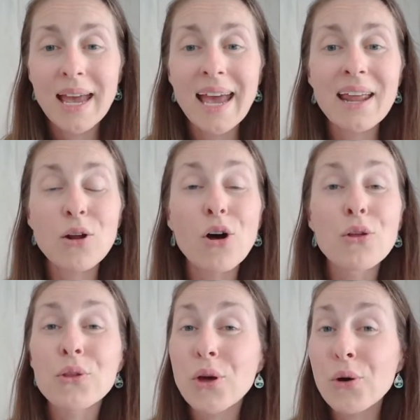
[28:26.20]
And
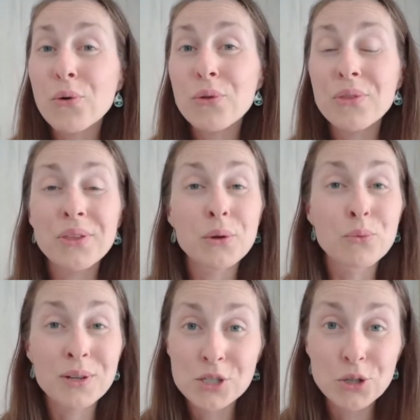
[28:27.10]
although the
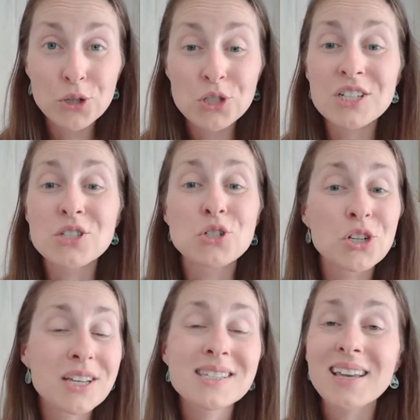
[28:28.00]
research is
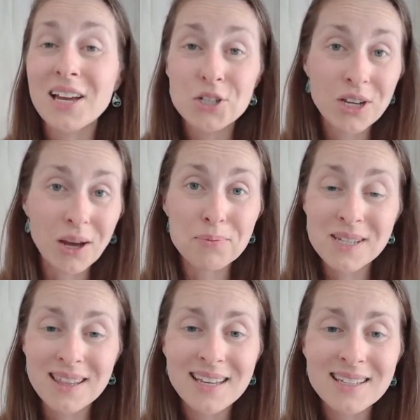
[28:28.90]
just catching up
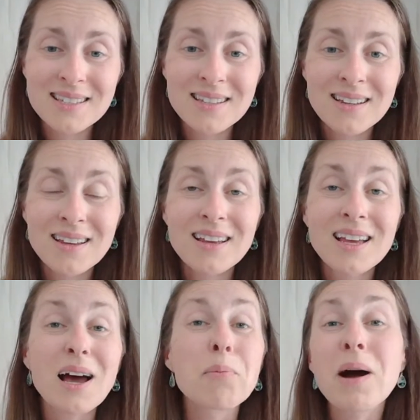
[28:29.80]
to this,
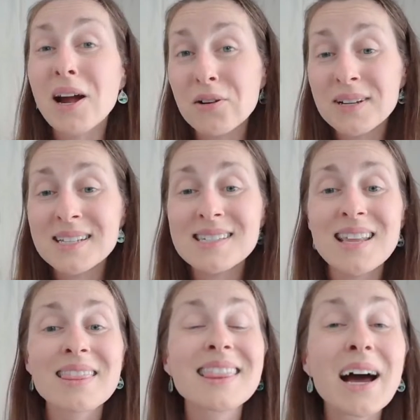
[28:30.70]
Hippocrates
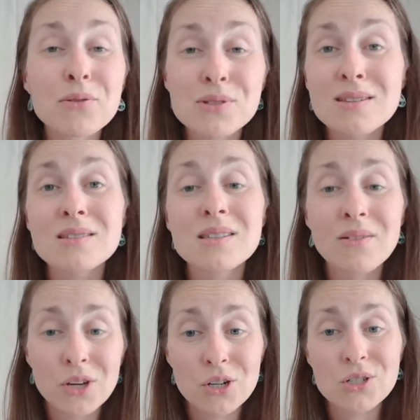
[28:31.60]
said thousands
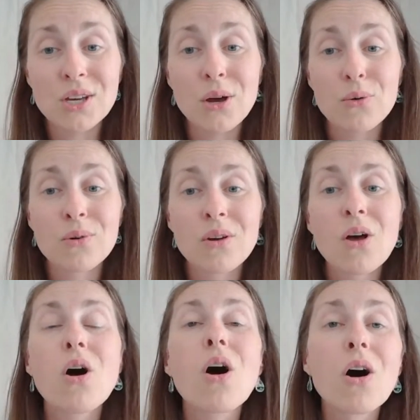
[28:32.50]
of years ago,
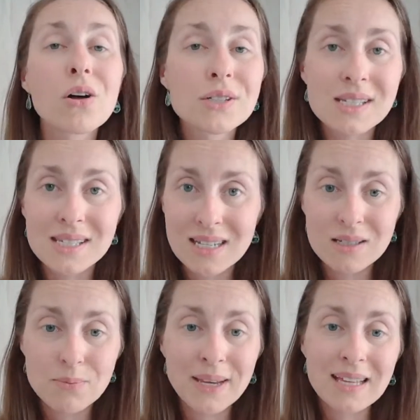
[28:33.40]
all
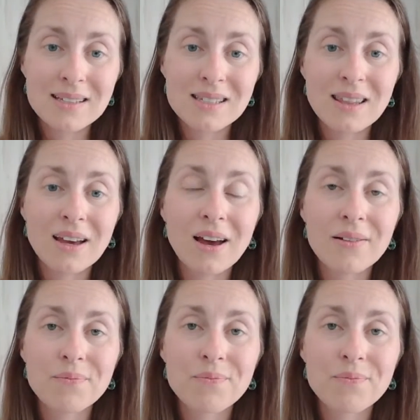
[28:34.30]
disease begins in the gut.